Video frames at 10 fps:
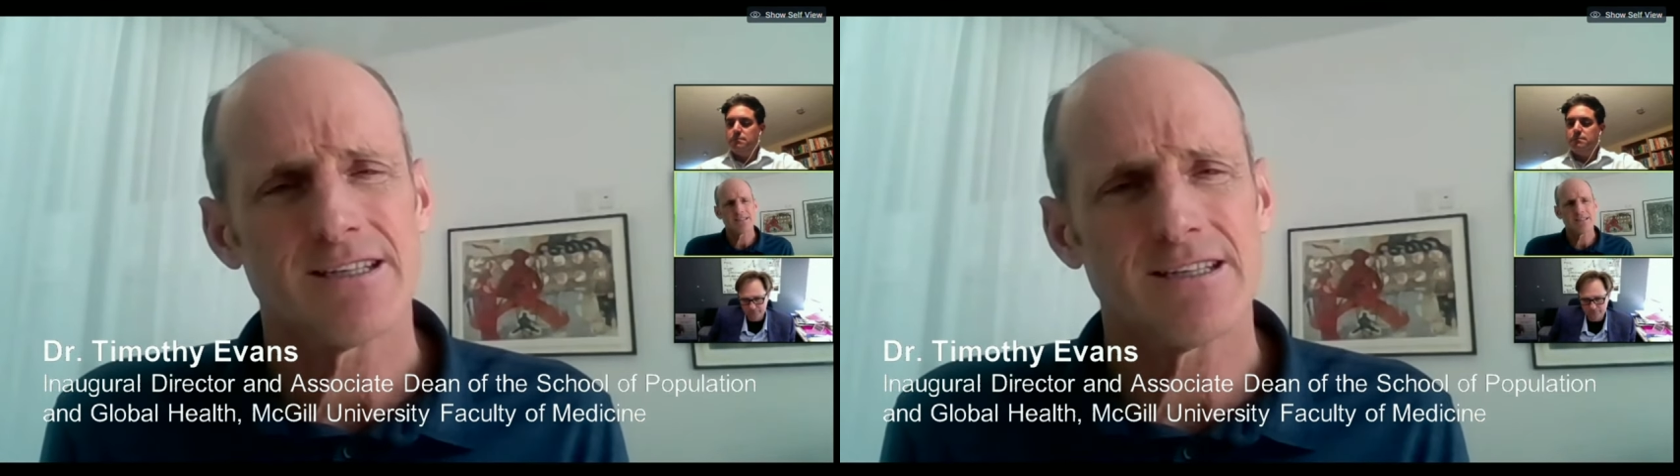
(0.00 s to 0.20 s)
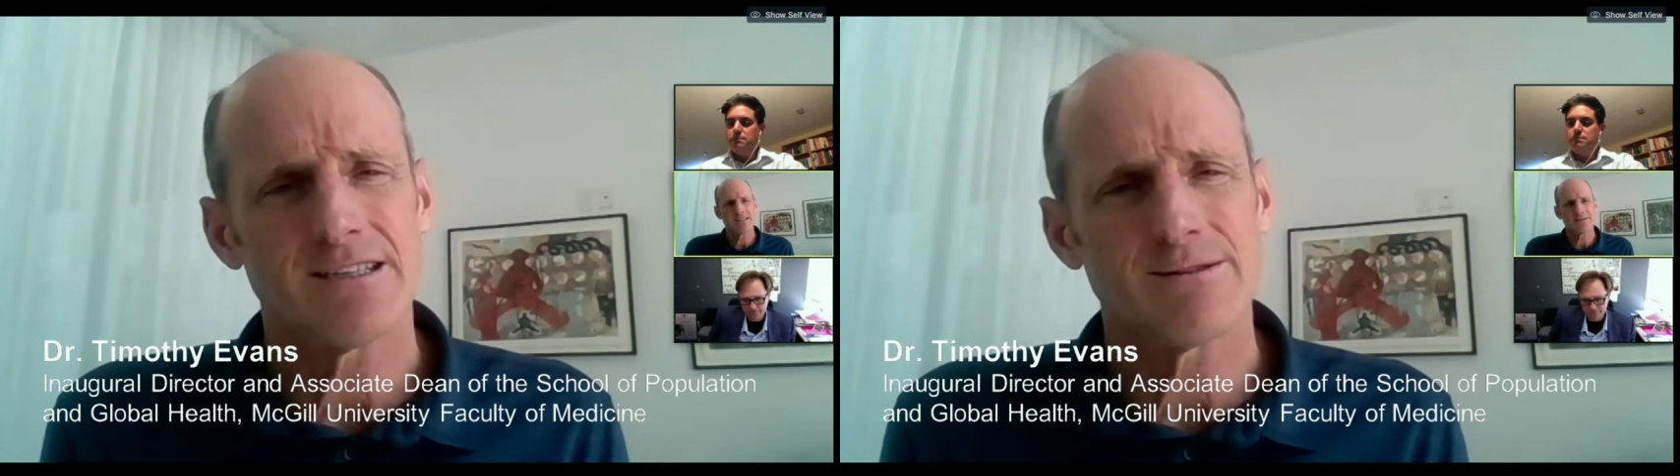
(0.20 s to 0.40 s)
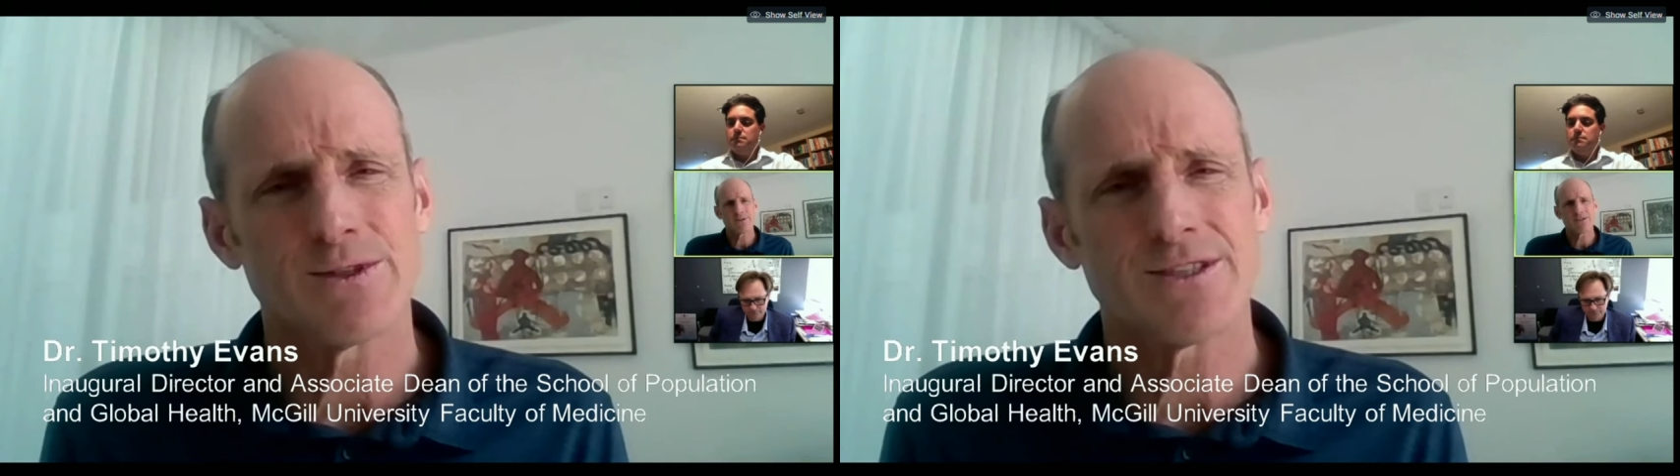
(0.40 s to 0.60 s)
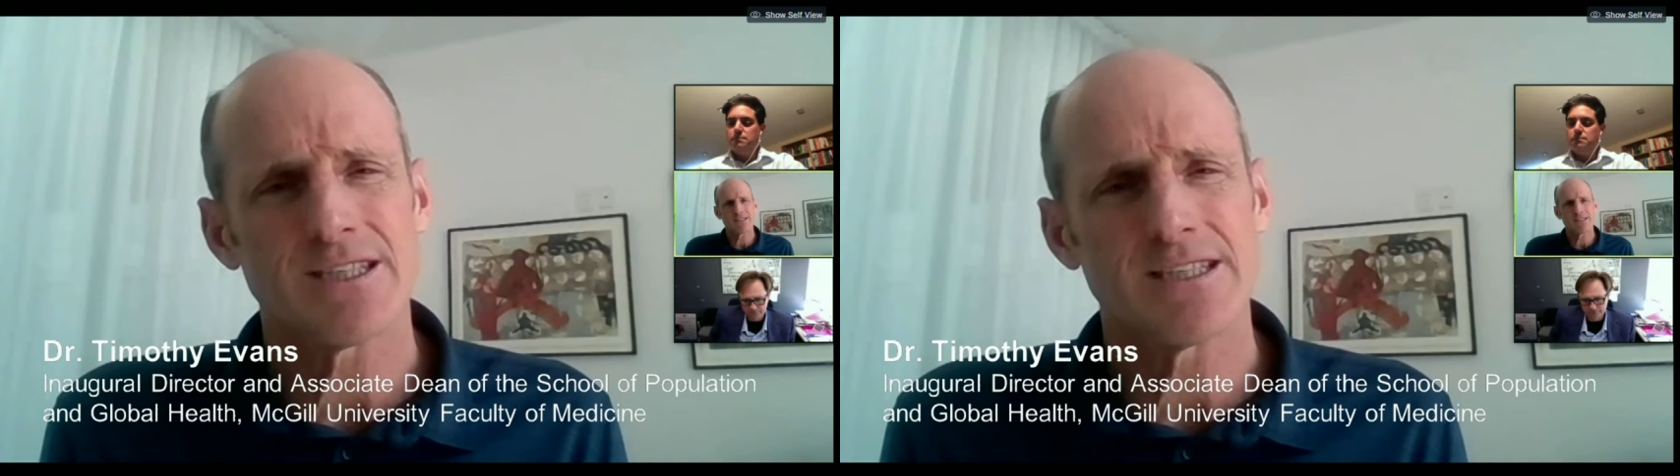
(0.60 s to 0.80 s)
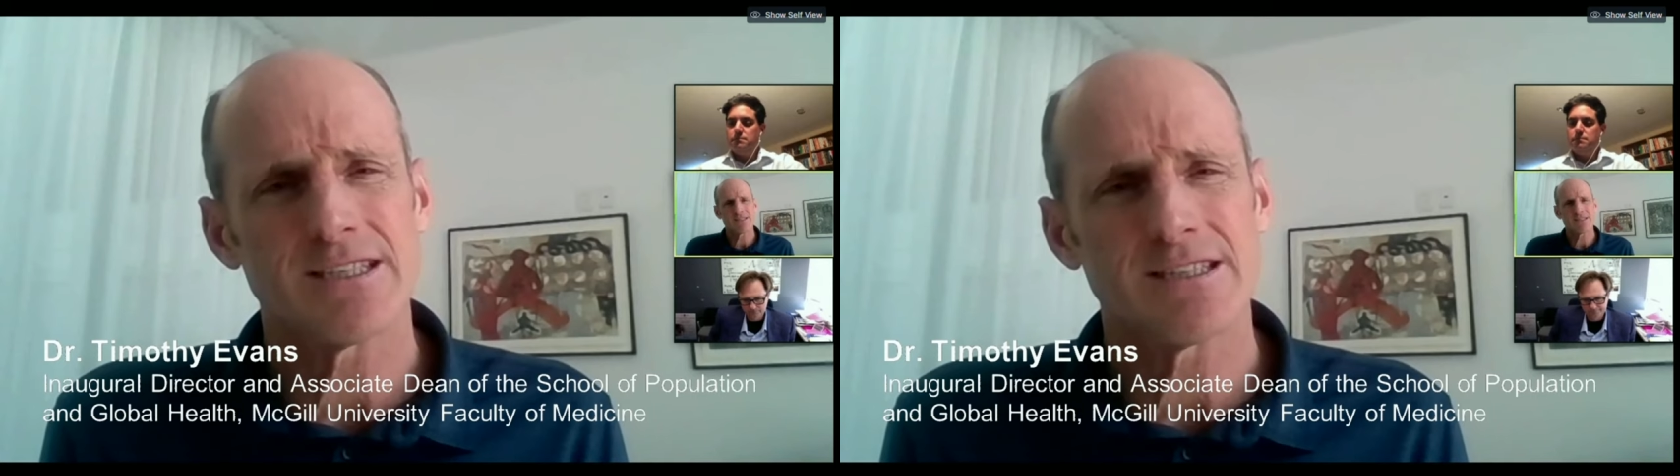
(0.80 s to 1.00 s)
uh, we're
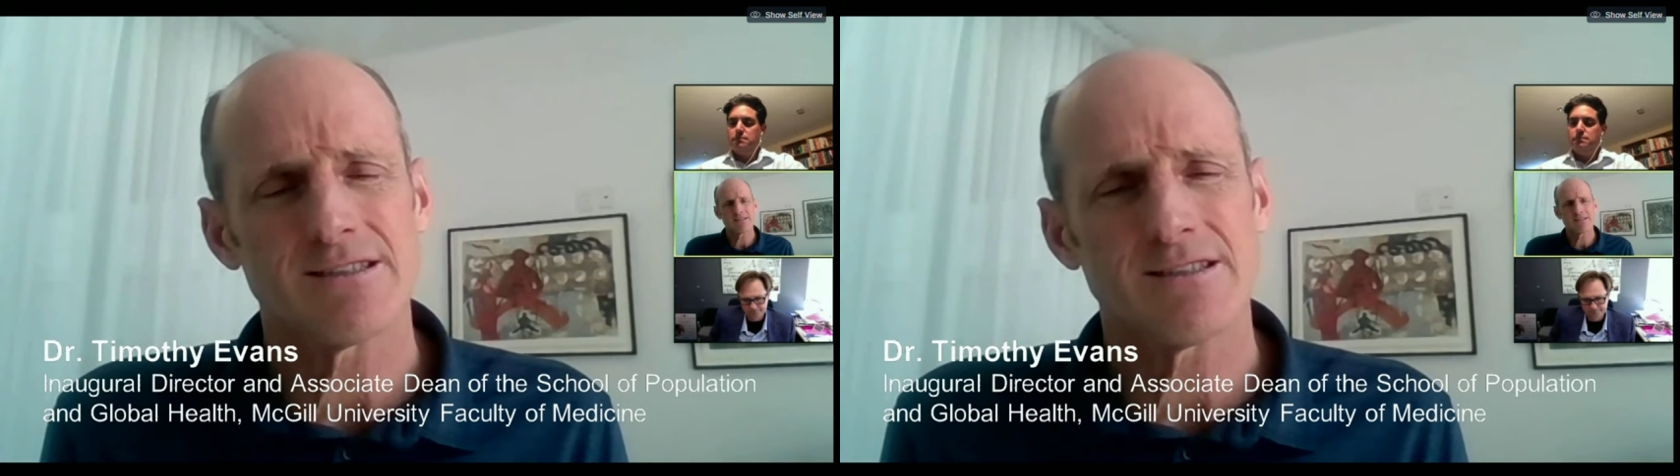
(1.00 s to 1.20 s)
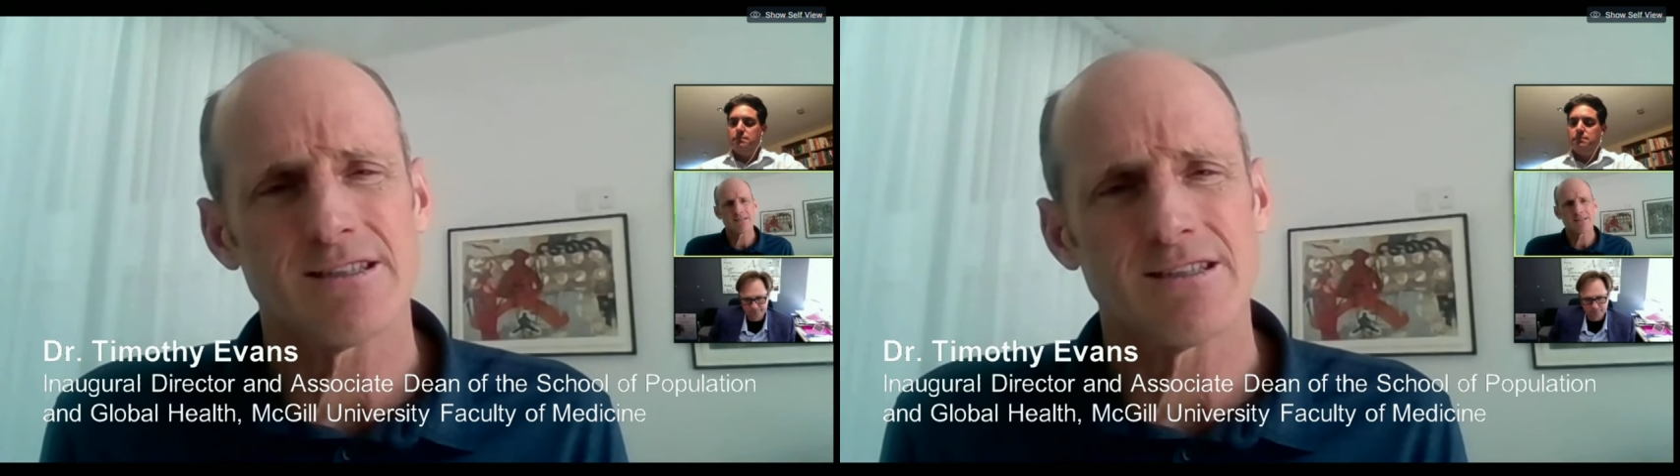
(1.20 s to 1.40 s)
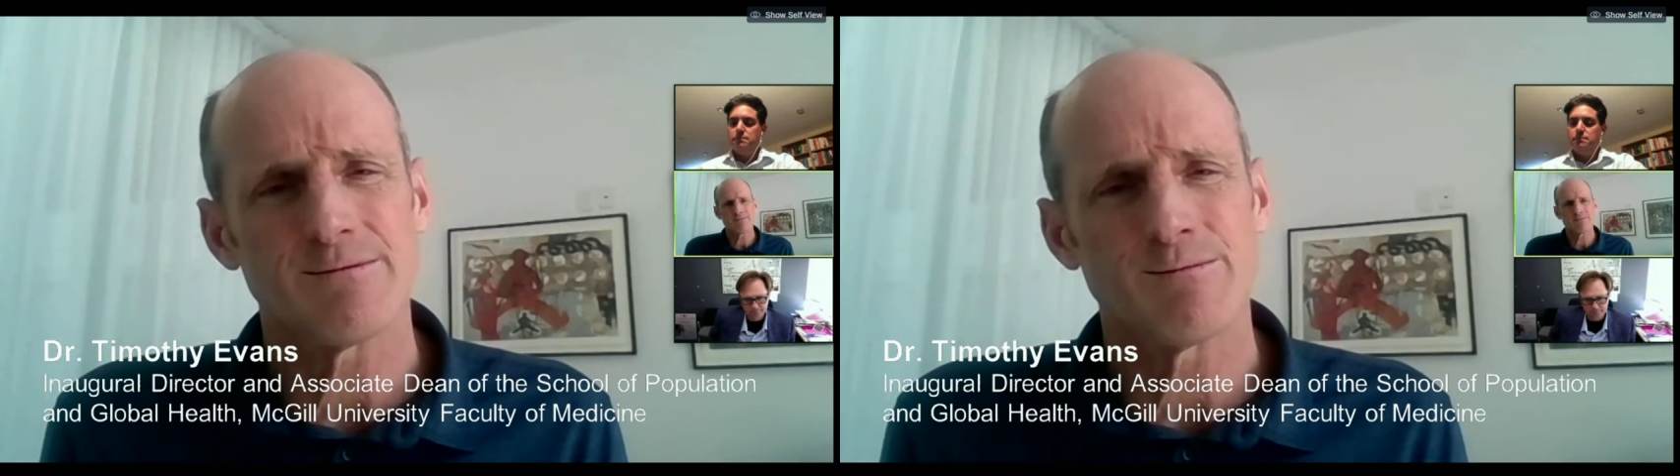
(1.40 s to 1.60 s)
seeing uh,